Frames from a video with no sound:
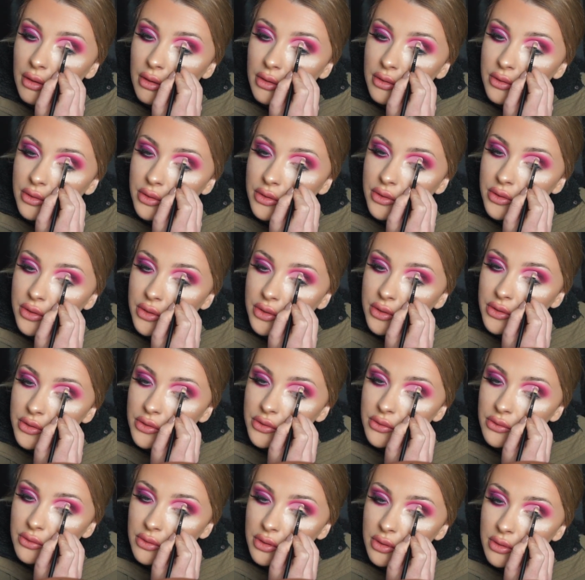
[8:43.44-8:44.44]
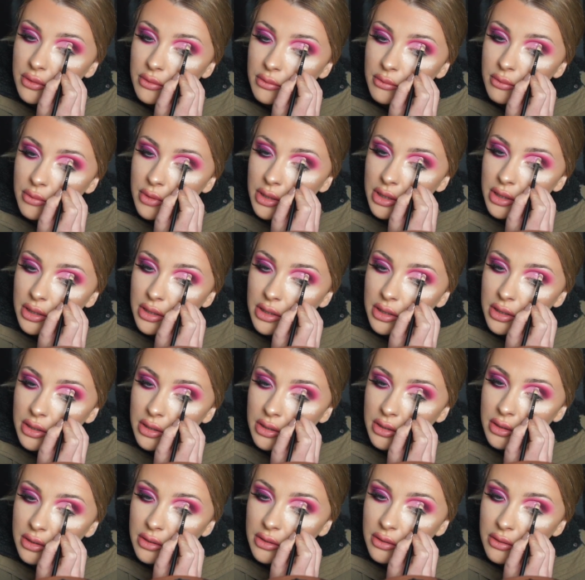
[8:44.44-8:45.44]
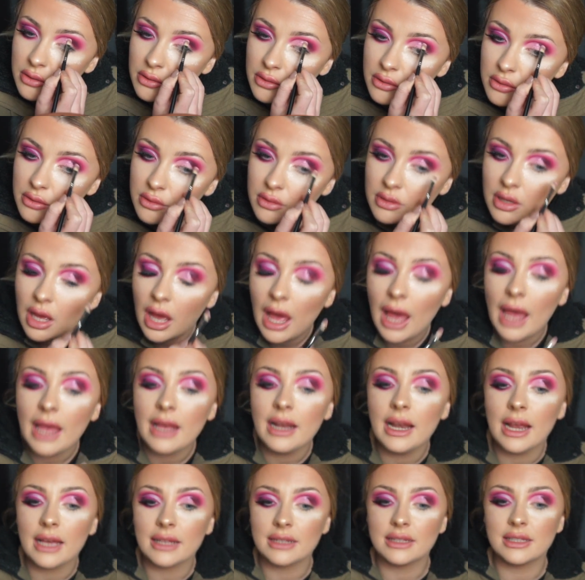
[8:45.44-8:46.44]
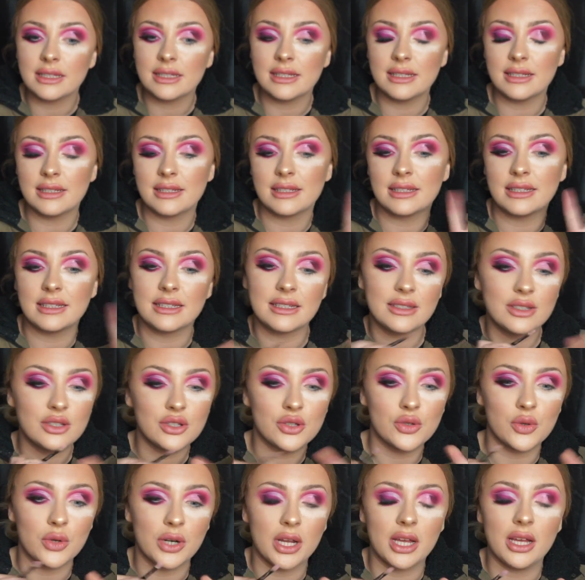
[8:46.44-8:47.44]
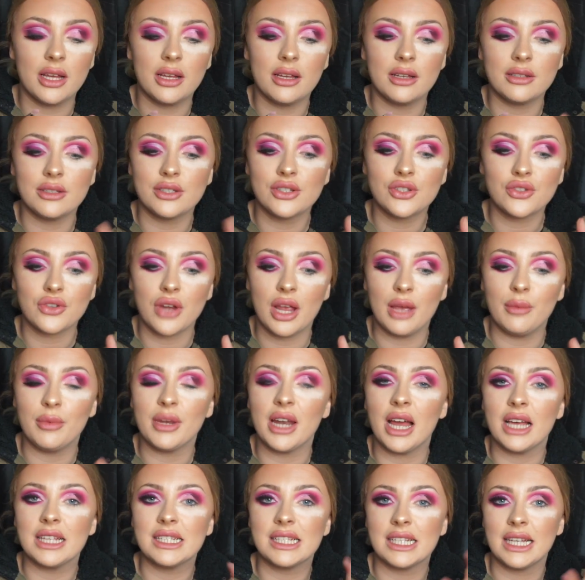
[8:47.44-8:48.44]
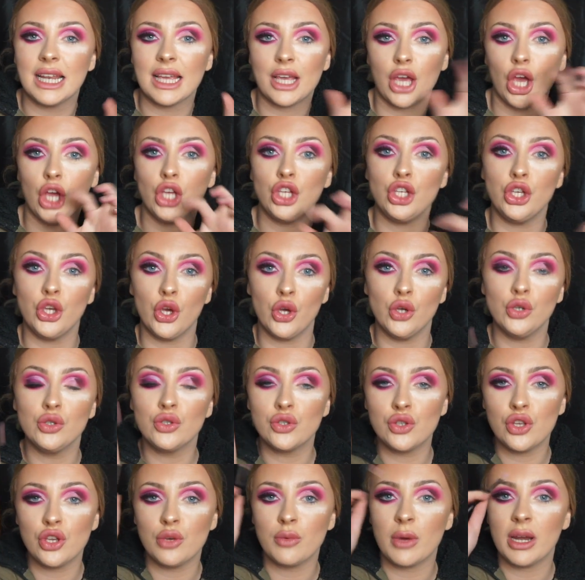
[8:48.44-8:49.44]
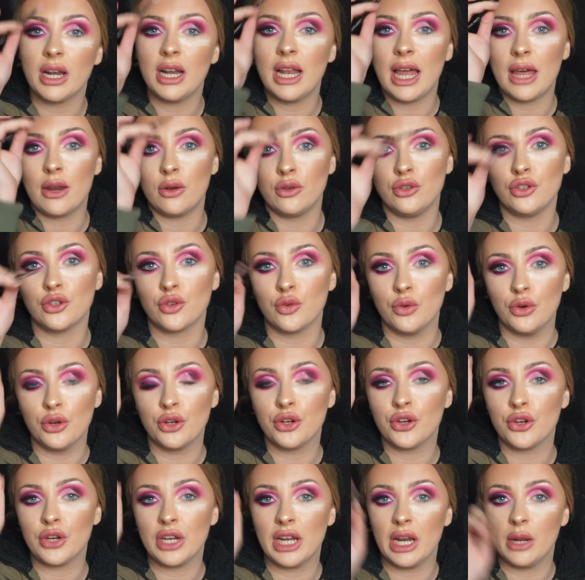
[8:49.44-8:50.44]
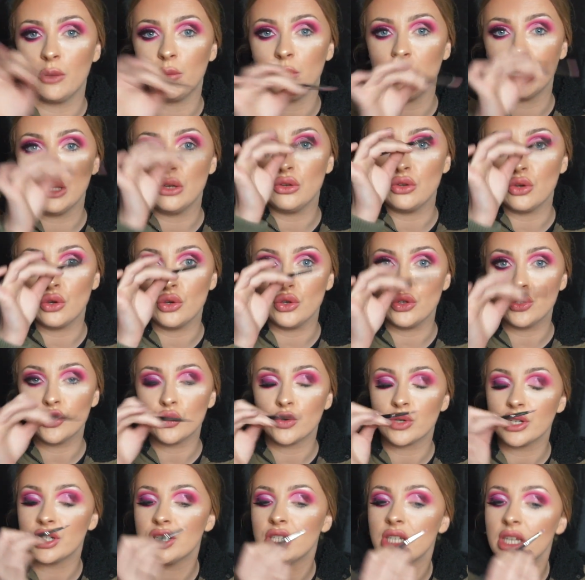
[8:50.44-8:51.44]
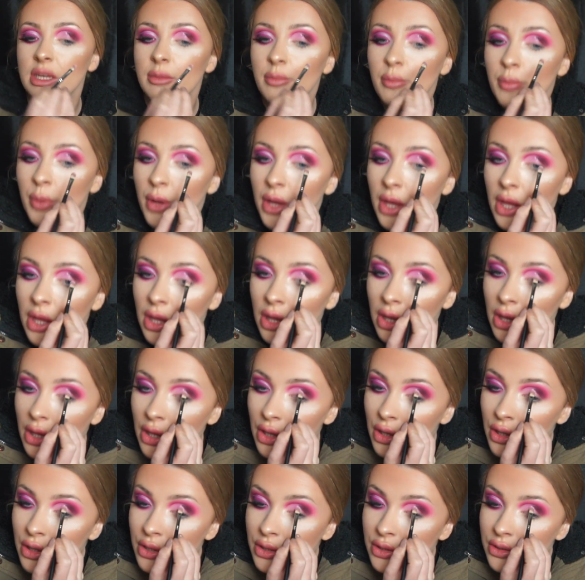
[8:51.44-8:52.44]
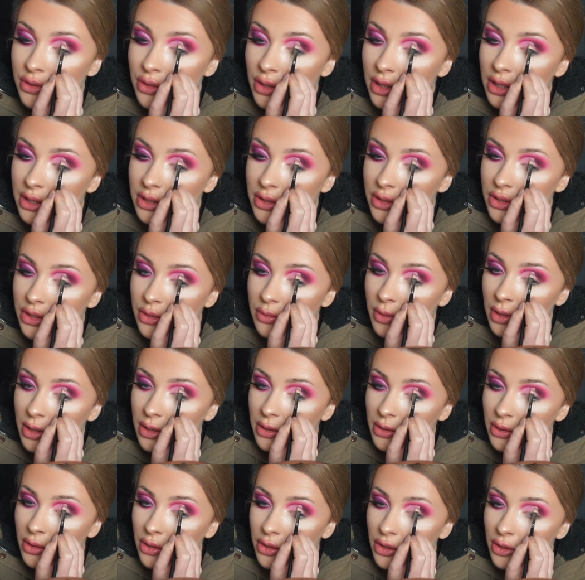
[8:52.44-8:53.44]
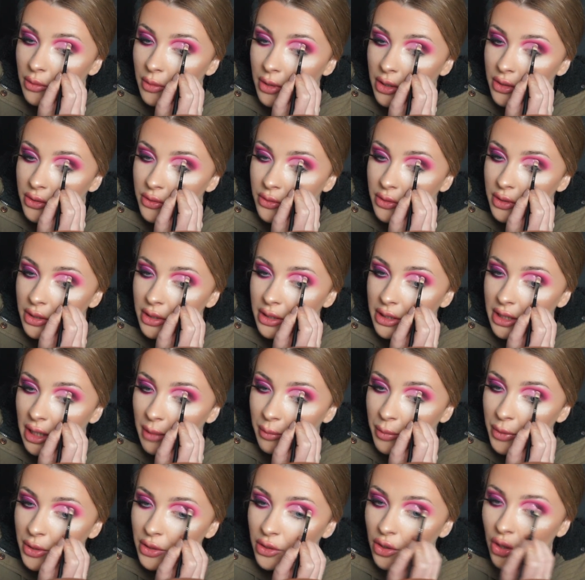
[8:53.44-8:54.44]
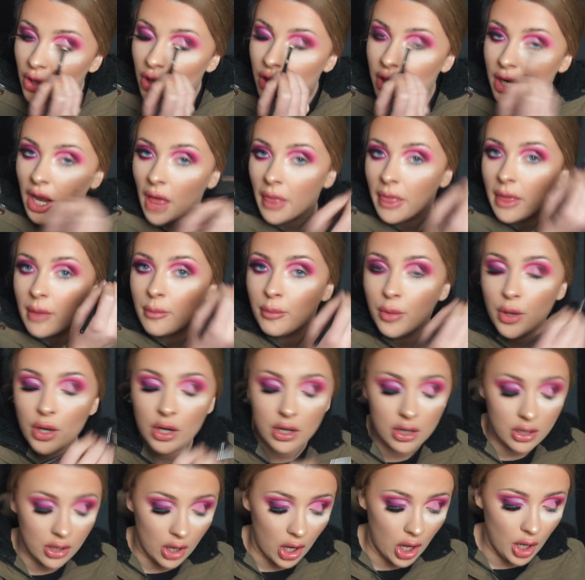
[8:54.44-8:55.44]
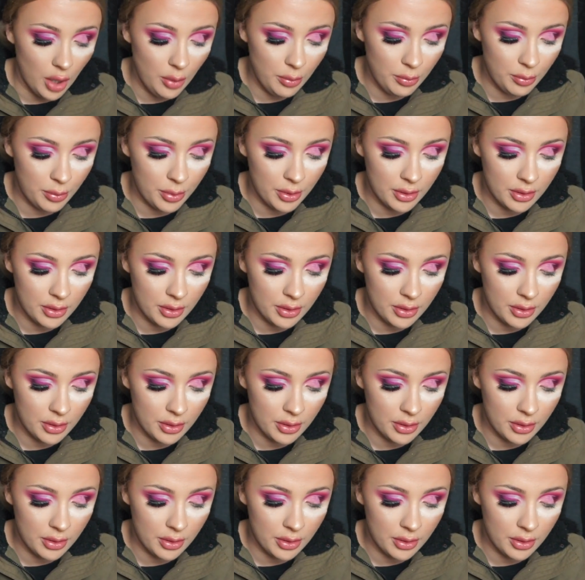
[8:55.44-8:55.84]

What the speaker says: is you just sort of want to, I like to sort of describe it as in like a U. So you want to let on, you're going to create a wee U sort of shape. So that's what you want to do. You want to sort of dip it down and then pull it up.